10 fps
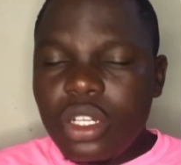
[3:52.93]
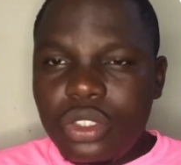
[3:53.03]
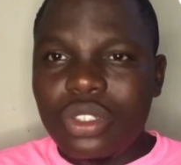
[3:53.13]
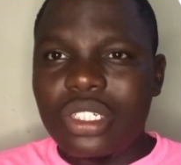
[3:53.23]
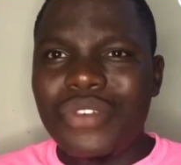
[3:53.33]

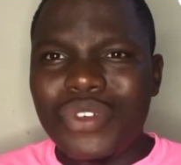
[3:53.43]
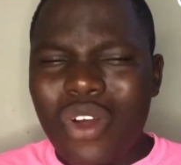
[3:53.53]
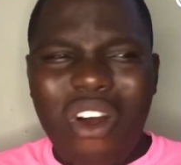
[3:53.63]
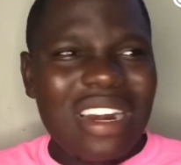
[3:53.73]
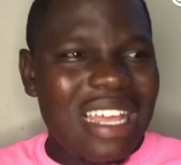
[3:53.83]
if you
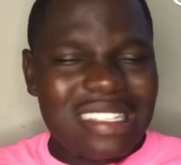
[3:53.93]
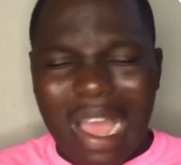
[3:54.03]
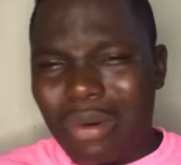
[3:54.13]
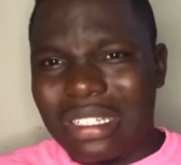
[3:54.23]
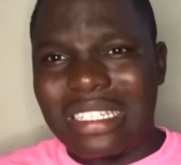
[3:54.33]
don't
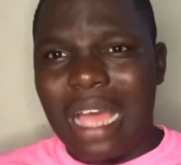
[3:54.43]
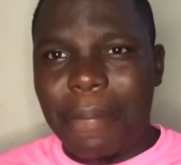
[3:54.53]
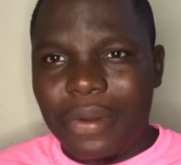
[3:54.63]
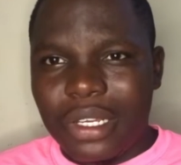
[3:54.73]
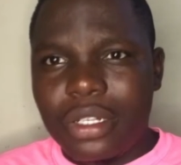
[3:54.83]
understand what is
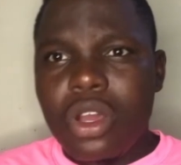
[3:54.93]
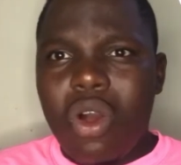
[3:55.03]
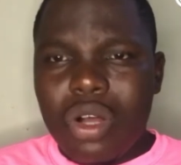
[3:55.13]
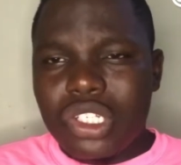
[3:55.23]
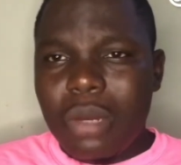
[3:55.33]
happening,
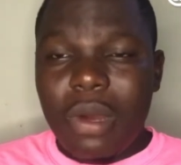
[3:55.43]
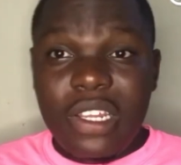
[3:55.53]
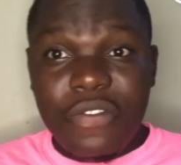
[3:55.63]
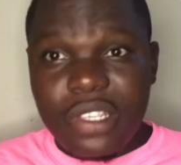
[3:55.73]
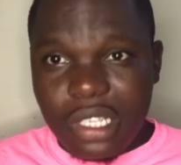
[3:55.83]
or somebody
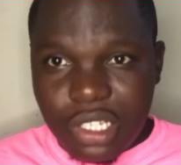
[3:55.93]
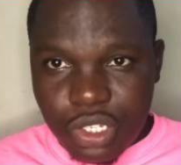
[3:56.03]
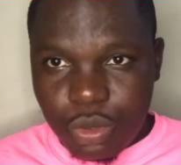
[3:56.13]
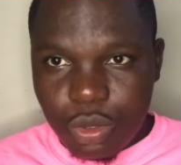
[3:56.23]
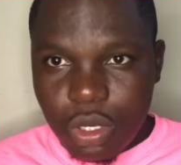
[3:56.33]
visits
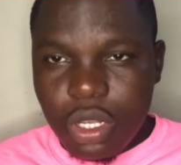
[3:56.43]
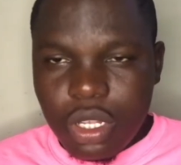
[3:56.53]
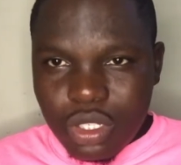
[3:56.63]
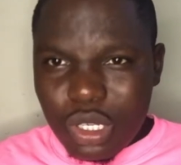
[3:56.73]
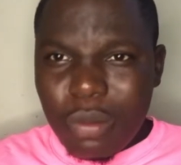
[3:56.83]

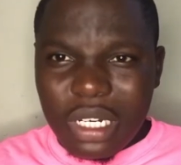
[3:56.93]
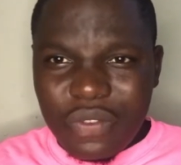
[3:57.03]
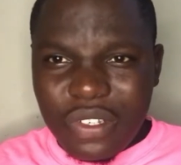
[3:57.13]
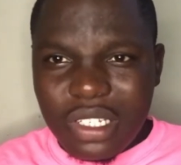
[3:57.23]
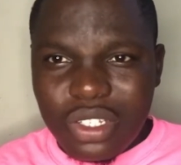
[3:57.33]

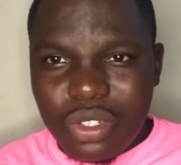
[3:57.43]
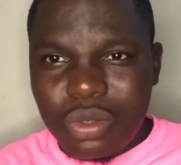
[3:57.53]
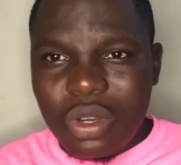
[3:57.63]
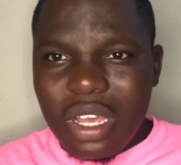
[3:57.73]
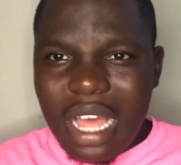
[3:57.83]
you
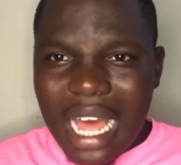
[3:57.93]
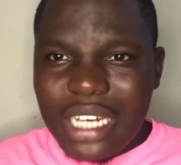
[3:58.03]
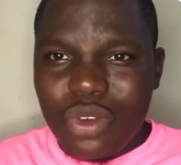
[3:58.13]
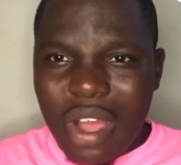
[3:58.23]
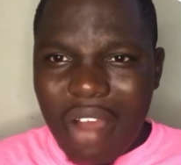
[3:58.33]

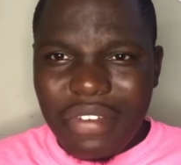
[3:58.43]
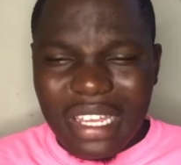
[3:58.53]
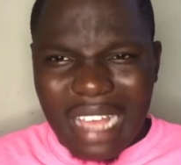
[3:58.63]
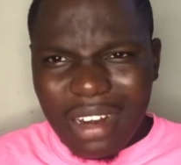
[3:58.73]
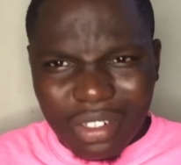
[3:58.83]
and you are having a
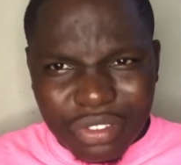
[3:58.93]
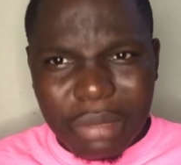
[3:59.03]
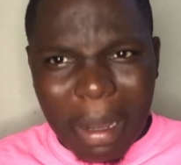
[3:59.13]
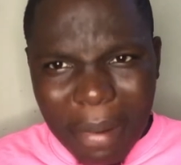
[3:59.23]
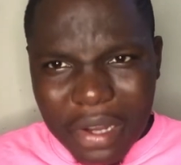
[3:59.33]
kind of dream
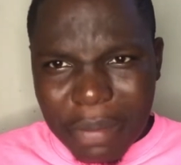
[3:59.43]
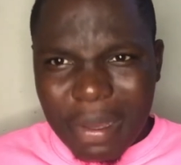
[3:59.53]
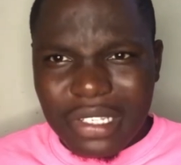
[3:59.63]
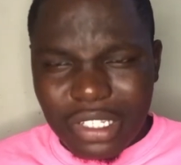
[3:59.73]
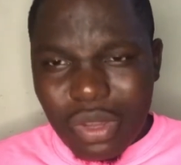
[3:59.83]
about a person, you